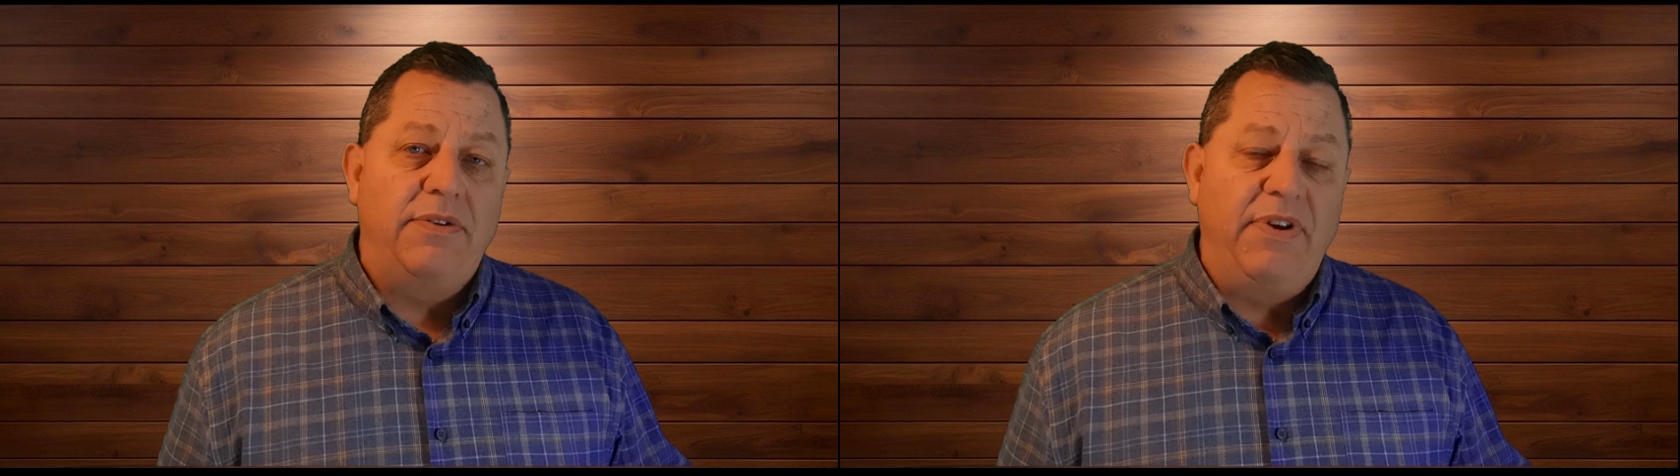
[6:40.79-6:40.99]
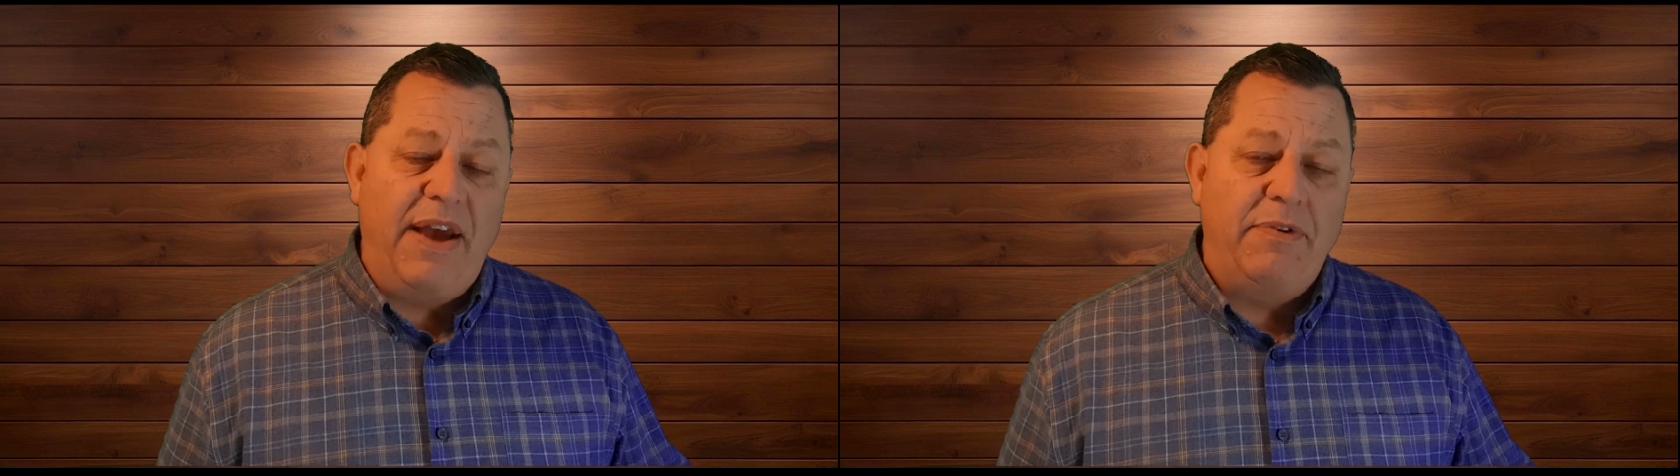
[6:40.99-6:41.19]

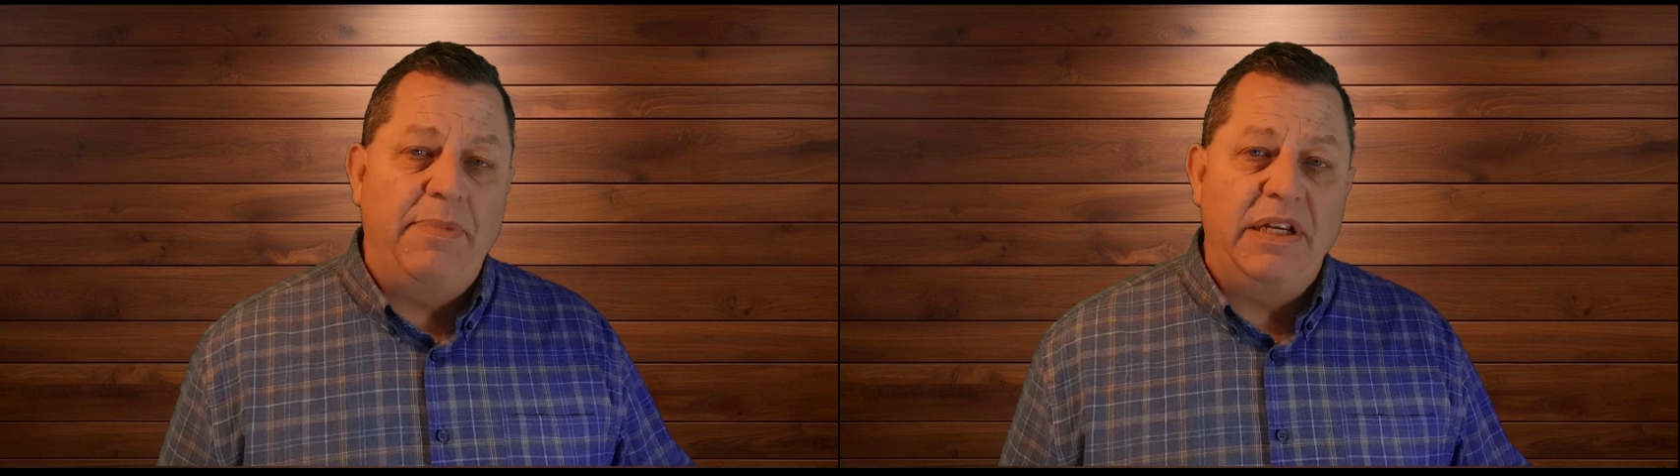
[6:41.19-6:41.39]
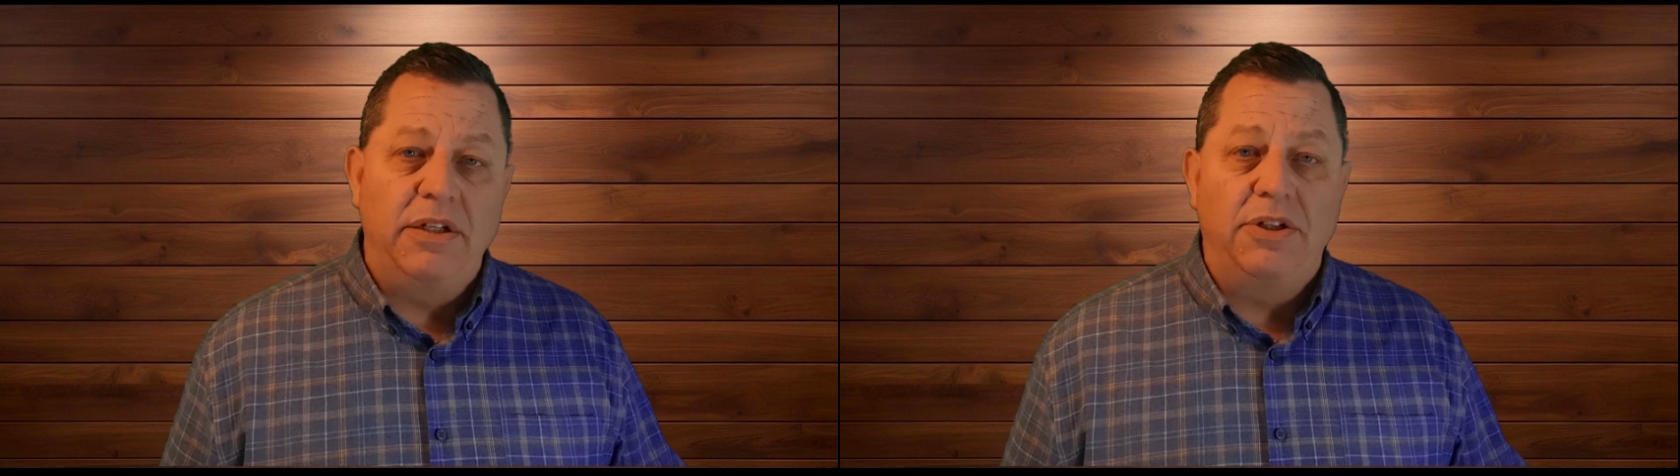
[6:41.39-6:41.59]
if you have a
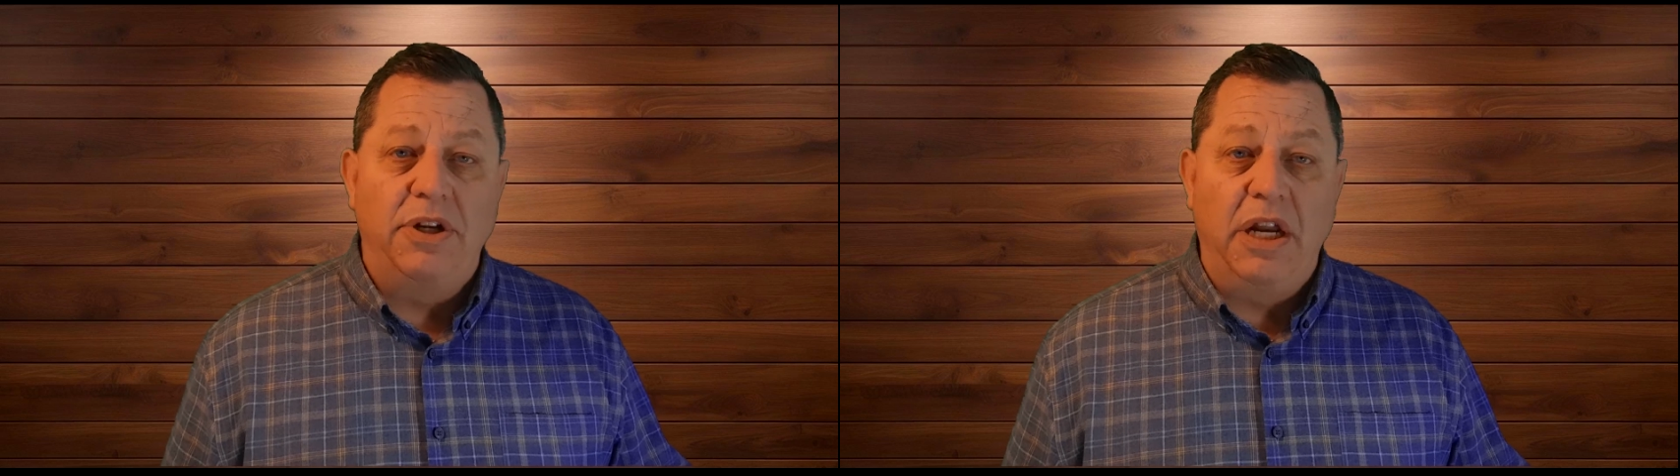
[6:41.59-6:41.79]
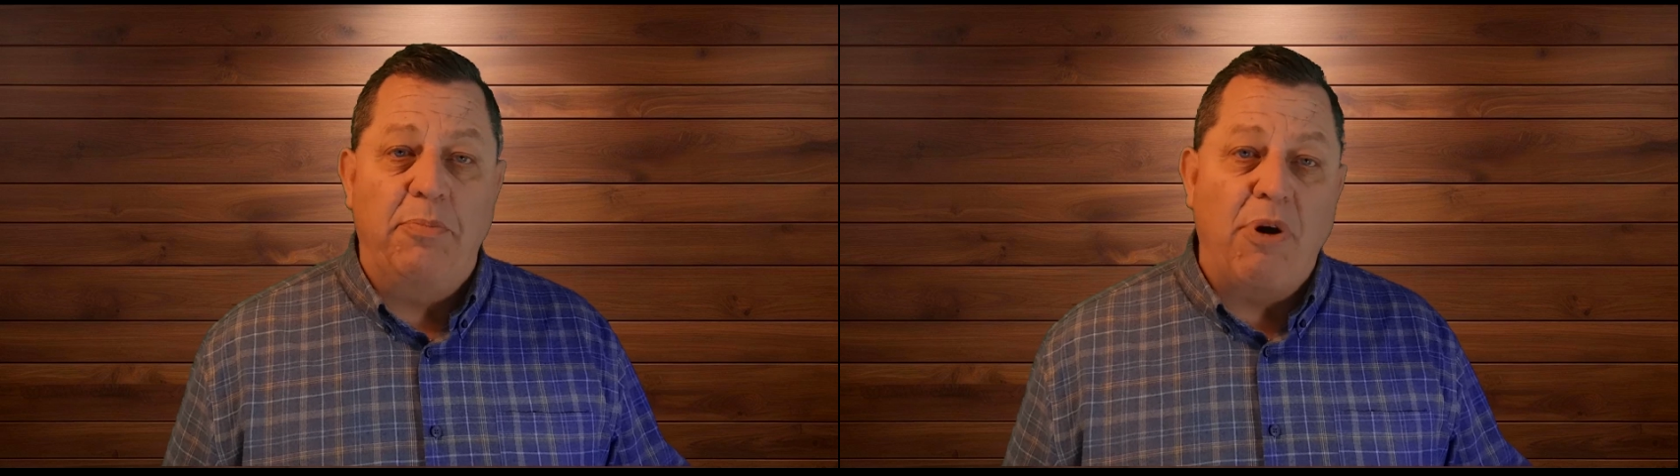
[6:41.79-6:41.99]
business,
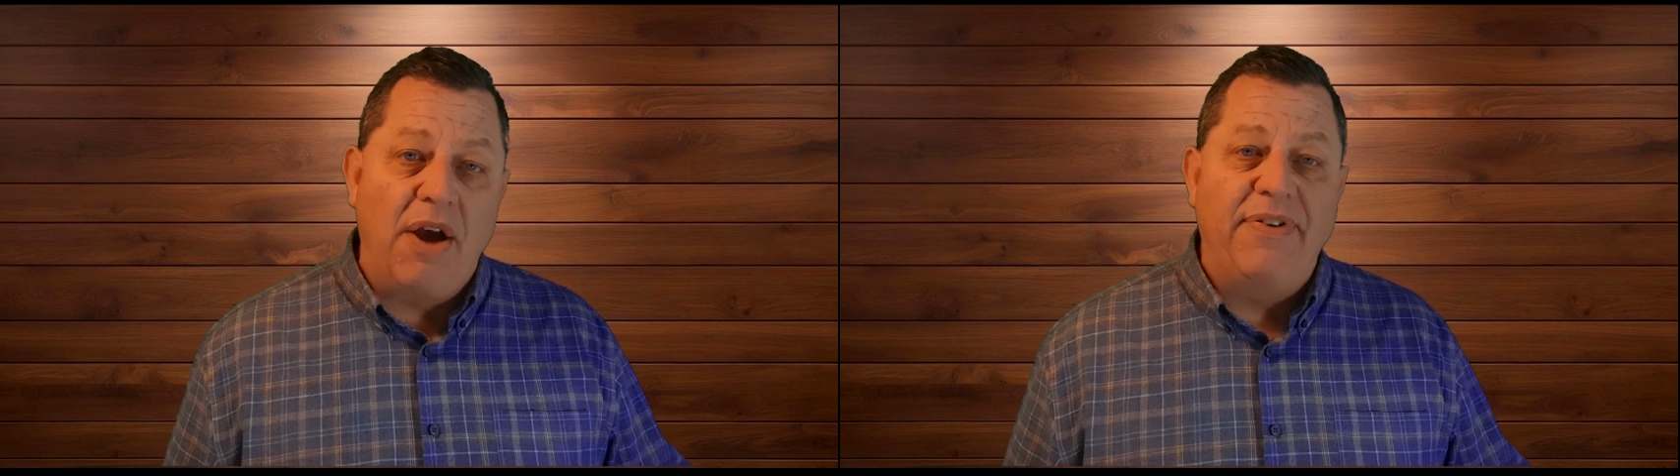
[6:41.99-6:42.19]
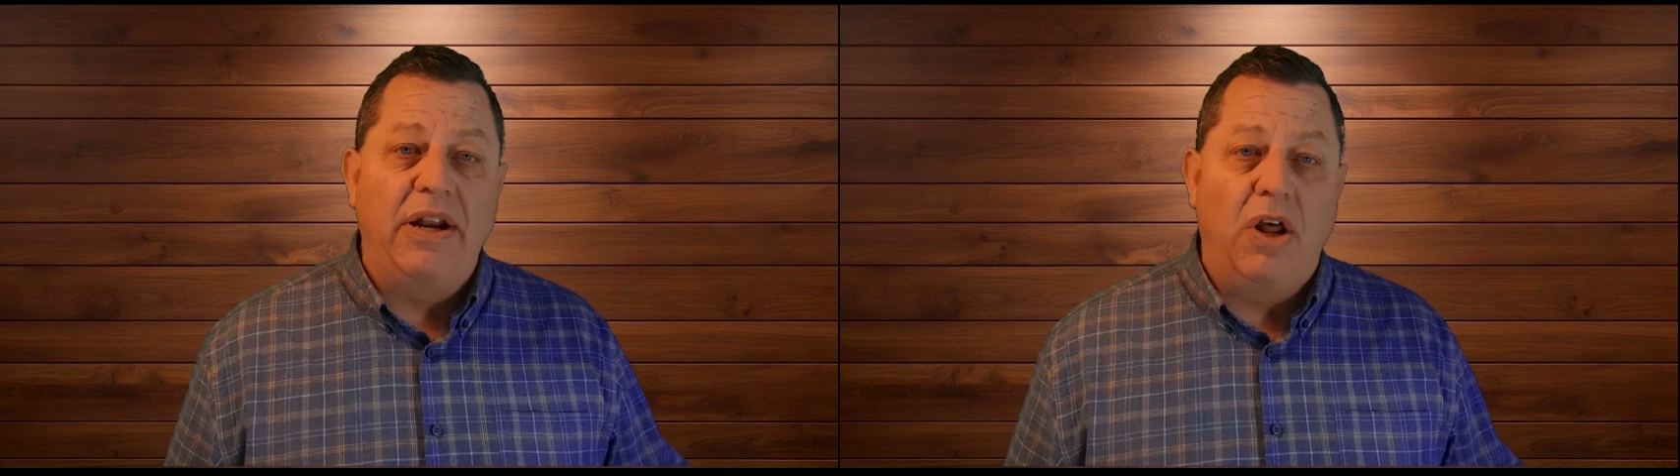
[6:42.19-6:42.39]
you need a
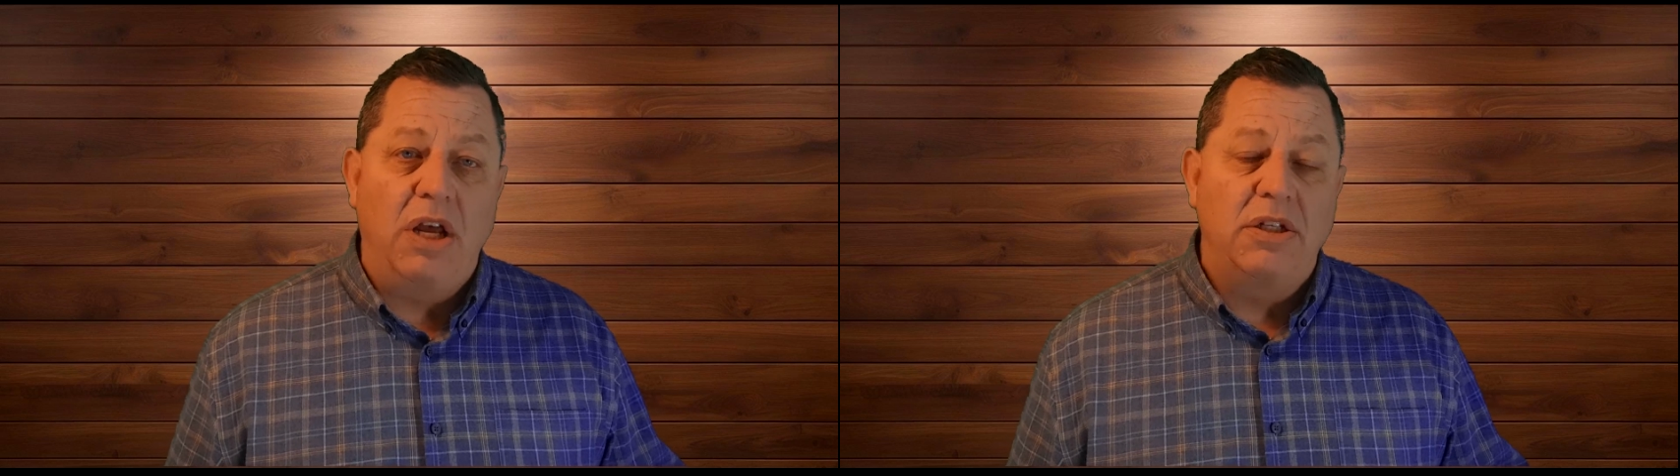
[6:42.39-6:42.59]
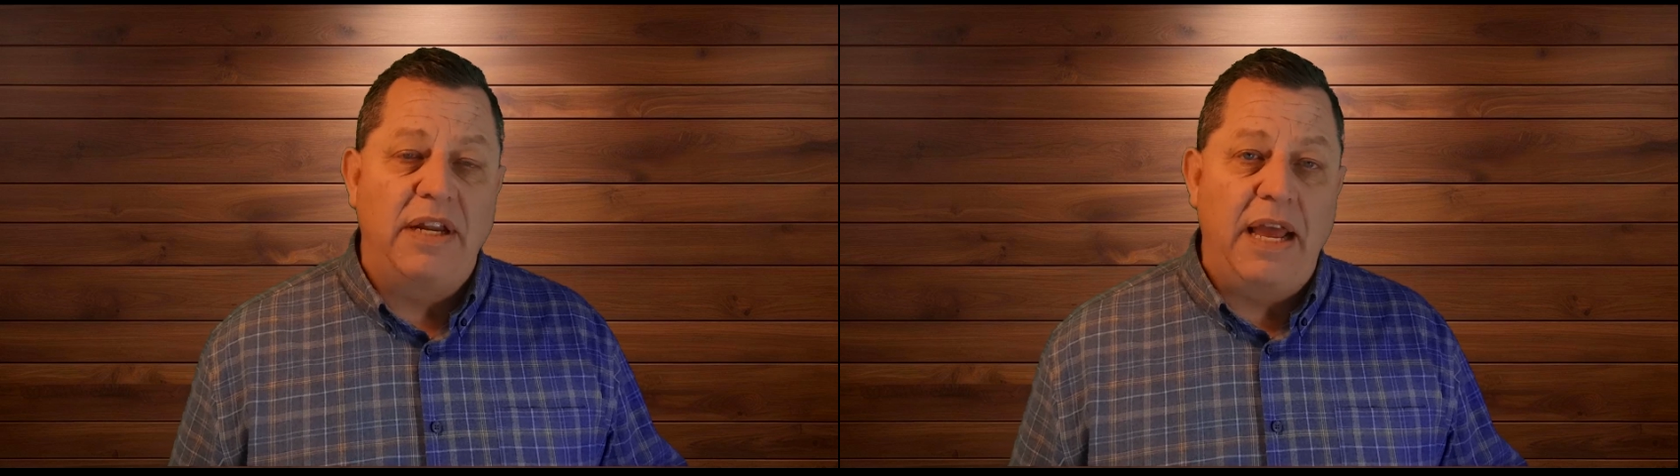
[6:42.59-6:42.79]
profit and
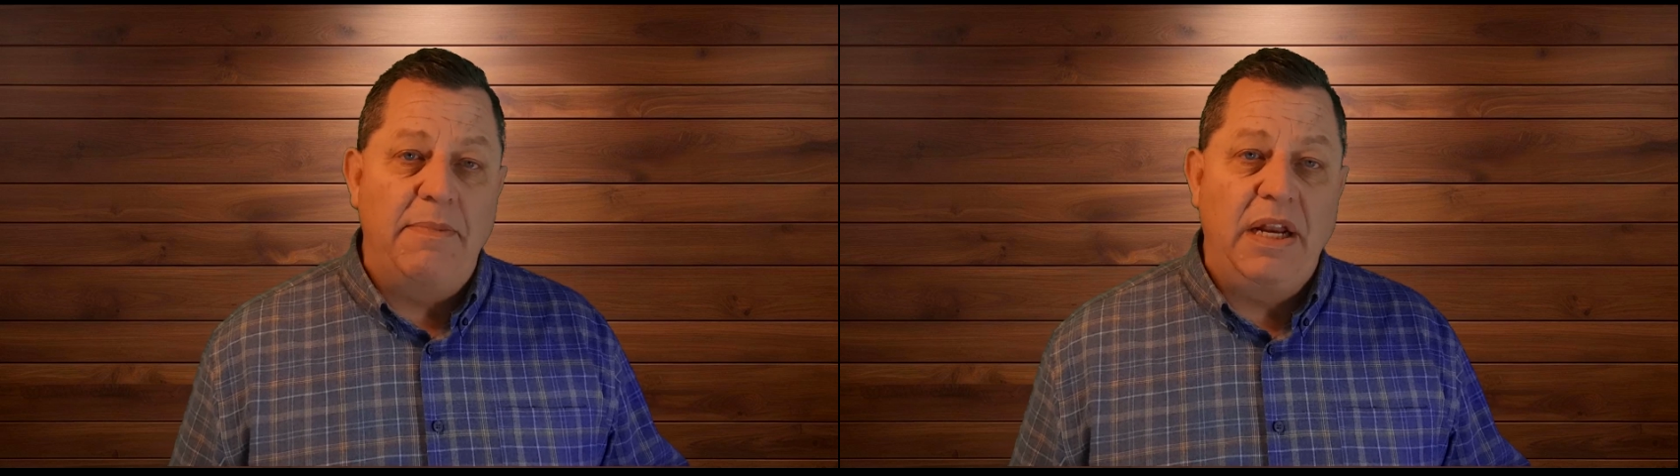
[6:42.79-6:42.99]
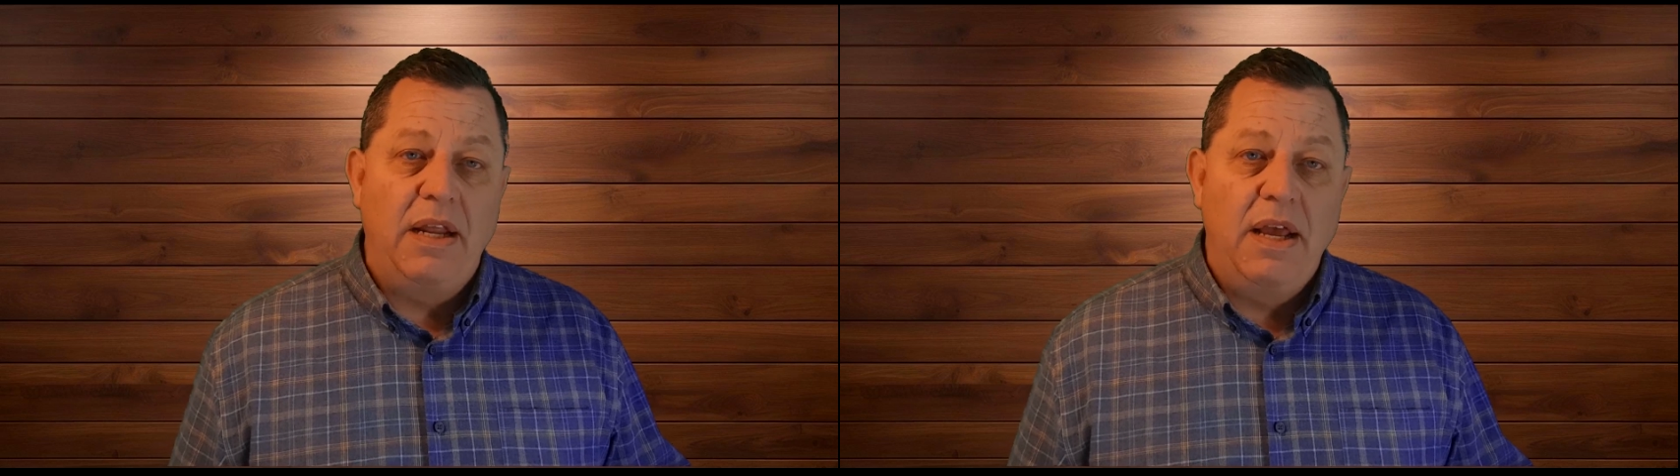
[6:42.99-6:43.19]
loss statement.